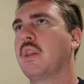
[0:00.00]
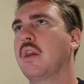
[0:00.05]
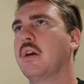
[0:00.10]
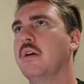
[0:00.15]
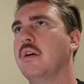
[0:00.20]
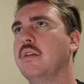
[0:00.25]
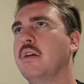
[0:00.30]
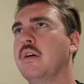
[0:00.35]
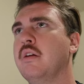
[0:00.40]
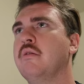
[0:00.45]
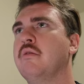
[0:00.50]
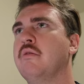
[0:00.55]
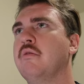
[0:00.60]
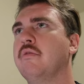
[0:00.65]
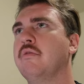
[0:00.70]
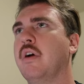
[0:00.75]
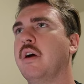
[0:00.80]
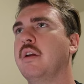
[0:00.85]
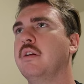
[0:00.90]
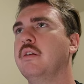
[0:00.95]
And then
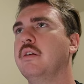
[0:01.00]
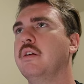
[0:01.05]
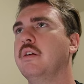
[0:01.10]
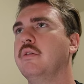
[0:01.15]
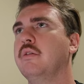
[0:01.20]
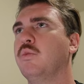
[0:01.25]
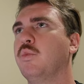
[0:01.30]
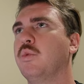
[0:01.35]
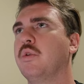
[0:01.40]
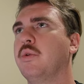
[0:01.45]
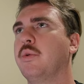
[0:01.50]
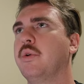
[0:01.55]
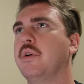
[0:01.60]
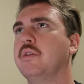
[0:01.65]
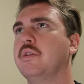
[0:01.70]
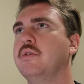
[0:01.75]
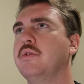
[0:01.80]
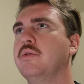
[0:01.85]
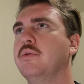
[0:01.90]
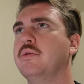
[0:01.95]
finally, we're
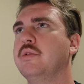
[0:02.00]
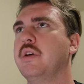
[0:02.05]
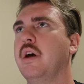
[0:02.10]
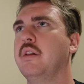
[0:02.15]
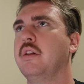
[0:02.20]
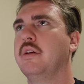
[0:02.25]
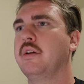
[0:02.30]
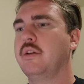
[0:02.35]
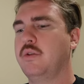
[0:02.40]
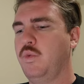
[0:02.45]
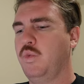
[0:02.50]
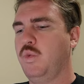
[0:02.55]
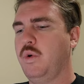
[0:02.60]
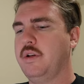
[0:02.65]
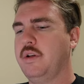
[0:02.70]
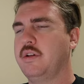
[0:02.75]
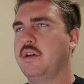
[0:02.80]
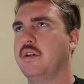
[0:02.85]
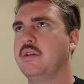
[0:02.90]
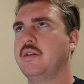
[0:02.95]
going to tell it
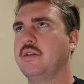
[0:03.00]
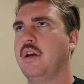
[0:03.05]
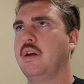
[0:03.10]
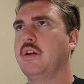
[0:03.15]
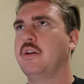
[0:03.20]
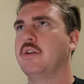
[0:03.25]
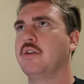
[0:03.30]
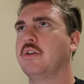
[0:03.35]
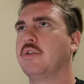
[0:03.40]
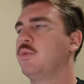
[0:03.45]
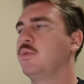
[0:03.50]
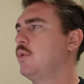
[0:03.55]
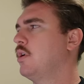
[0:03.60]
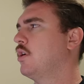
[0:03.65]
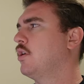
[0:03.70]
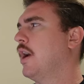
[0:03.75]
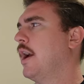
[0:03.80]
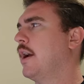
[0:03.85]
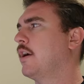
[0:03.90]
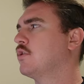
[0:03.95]
what container we
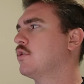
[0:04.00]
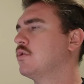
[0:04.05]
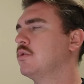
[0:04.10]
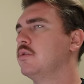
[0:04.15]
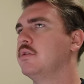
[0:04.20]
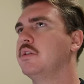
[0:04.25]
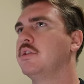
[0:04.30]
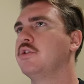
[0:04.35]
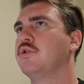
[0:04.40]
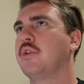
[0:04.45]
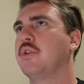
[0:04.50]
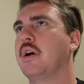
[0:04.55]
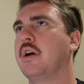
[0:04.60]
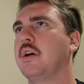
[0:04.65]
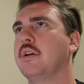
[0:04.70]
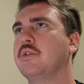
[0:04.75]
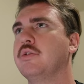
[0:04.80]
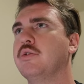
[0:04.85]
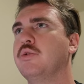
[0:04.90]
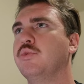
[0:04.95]
are actually
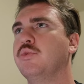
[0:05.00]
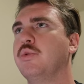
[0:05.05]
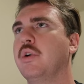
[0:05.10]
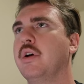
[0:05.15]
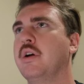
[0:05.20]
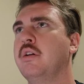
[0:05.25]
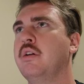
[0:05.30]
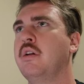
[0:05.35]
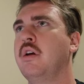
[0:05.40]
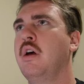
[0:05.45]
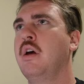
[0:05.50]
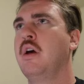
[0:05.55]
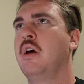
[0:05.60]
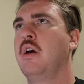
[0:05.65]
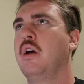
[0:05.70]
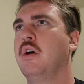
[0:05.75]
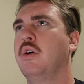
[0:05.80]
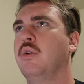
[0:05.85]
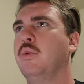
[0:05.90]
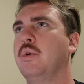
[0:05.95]
trying to run,
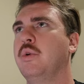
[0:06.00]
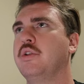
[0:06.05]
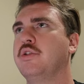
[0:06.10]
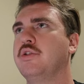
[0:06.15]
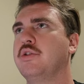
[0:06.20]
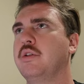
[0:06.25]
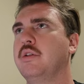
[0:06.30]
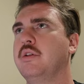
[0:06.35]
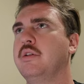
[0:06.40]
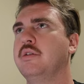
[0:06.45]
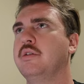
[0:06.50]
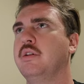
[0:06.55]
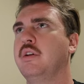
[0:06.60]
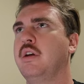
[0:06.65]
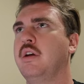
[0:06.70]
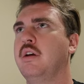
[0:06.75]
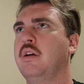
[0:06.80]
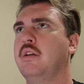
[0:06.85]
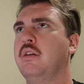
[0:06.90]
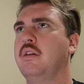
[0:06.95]
which is
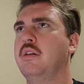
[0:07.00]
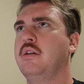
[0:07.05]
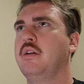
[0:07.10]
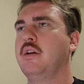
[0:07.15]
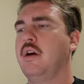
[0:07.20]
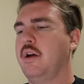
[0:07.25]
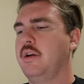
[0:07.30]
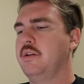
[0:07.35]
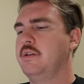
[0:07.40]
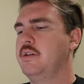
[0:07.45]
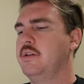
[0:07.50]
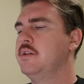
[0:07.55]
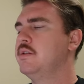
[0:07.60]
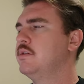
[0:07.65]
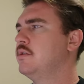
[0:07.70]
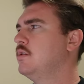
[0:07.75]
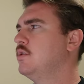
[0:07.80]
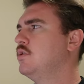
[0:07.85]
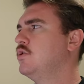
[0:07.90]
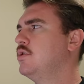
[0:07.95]
again the
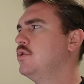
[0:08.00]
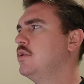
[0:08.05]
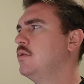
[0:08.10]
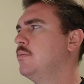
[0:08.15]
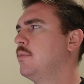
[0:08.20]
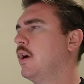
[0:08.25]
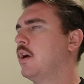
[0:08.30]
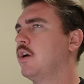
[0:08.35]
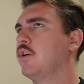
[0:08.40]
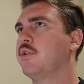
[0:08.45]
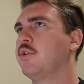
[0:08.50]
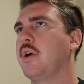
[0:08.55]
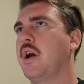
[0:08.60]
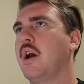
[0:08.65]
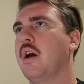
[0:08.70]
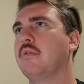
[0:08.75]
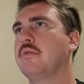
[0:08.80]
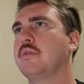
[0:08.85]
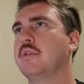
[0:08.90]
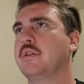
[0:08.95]
ITZG
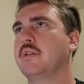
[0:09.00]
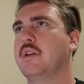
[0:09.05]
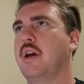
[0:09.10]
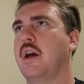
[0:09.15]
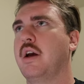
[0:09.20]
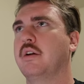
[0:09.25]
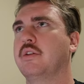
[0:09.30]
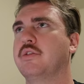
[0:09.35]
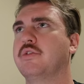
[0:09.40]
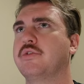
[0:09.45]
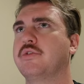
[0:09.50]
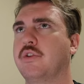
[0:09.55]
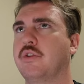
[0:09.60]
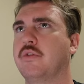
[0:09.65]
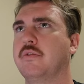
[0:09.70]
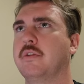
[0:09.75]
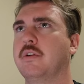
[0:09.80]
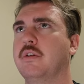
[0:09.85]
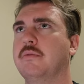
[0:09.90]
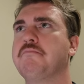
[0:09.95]
Minecraft tax
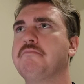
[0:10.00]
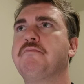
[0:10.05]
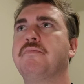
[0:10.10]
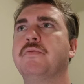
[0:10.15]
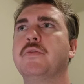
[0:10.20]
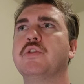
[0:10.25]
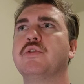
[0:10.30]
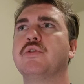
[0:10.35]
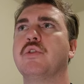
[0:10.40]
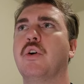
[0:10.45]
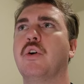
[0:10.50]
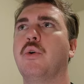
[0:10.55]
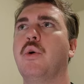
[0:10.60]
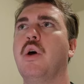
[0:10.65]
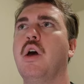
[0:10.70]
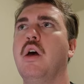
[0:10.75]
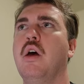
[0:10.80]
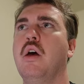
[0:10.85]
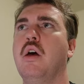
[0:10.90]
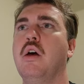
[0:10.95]
server. So
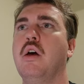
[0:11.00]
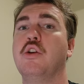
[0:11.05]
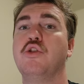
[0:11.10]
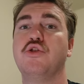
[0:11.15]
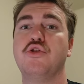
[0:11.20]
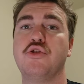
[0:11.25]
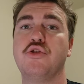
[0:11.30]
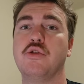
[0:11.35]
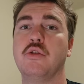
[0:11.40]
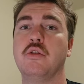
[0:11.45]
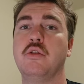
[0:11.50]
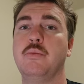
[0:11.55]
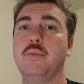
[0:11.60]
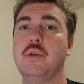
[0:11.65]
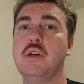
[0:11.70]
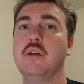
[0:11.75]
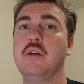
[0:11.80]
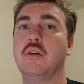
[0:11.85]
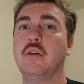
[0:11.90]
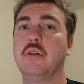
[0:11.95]
should
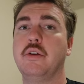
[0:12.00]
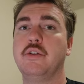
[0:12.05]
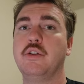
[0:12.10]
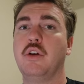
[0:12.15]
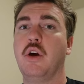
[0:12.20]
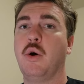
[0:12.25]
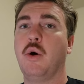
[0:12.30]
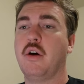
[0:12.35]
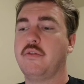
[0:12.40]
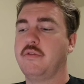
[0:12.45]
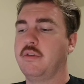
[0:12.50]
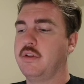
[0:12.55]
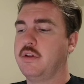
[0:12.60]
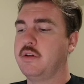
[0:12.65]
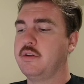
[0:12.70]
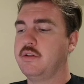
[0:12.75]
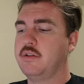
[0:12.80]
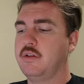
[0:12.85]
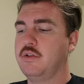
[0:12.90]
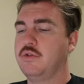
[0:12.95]
be good to go after this.